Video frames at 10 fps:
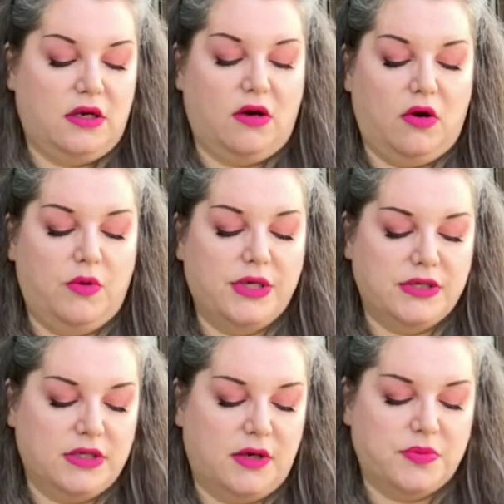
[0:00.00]

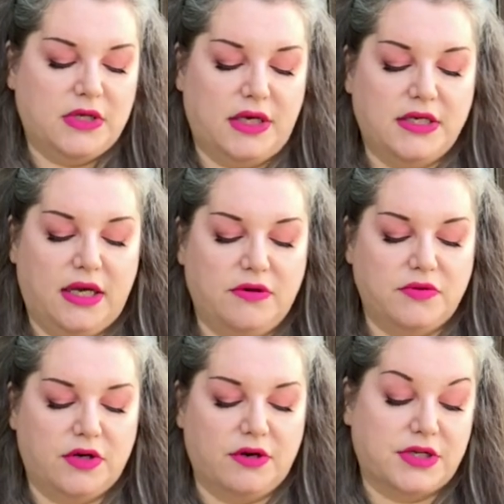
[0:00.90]
always upside down,
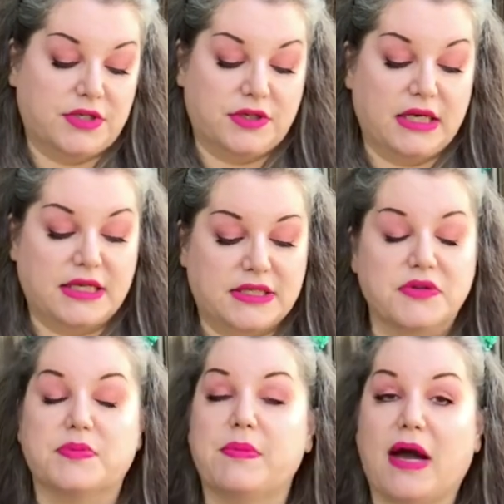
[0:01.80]
or
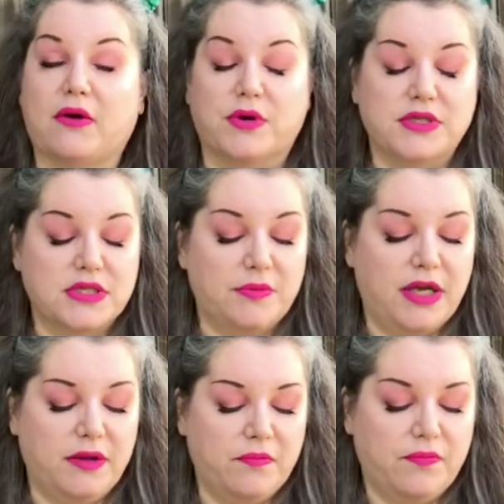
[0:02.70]
excuse me, backwards to
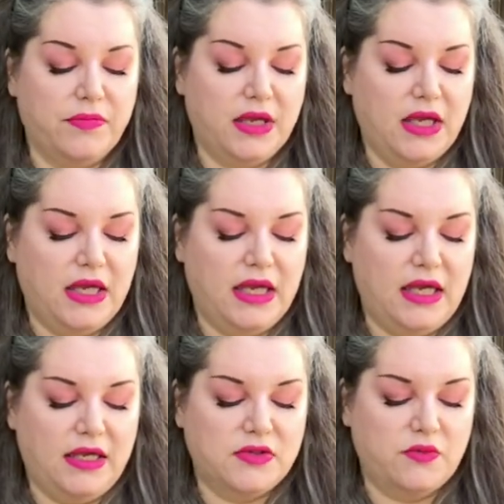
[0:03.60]
me,
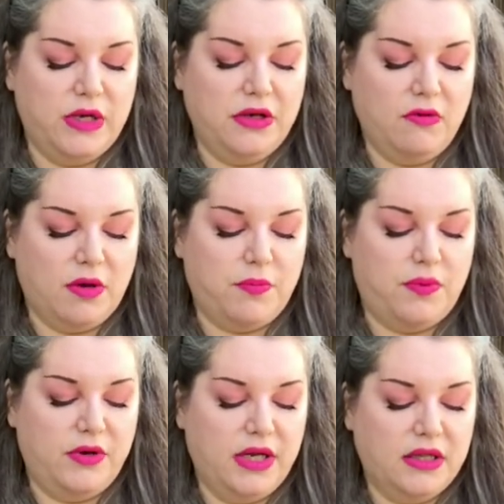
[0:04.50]
is when you are
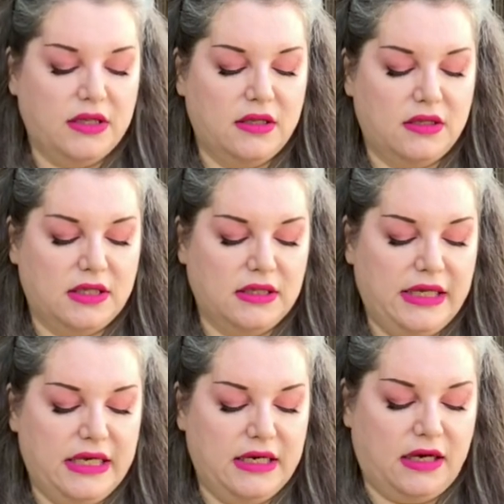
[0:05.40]
putting the, the
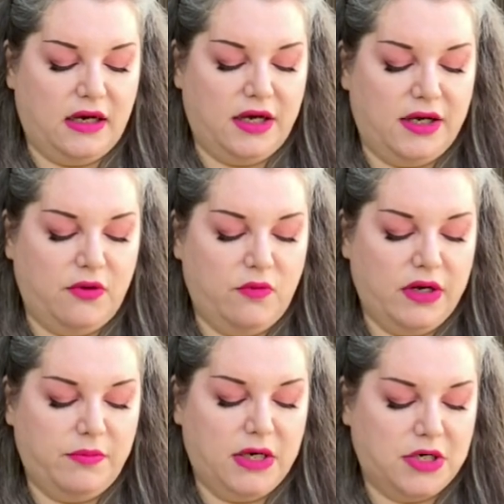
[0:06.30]
lead on, you wanna
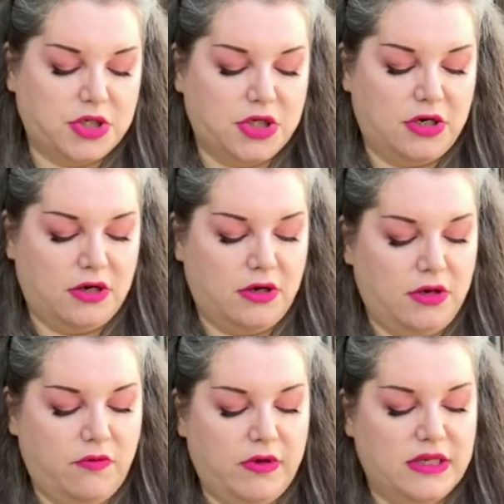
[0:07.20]
make sure
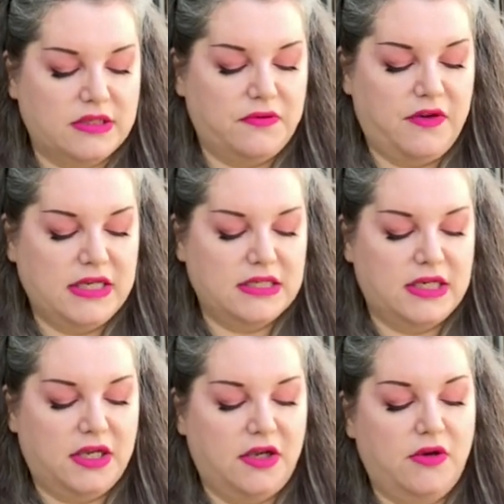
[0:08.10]
when it's
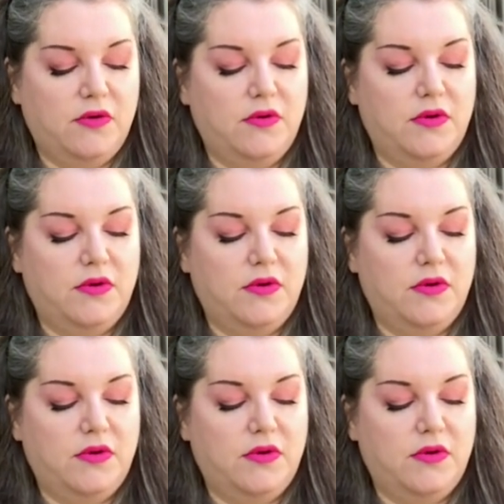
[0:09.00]
facing you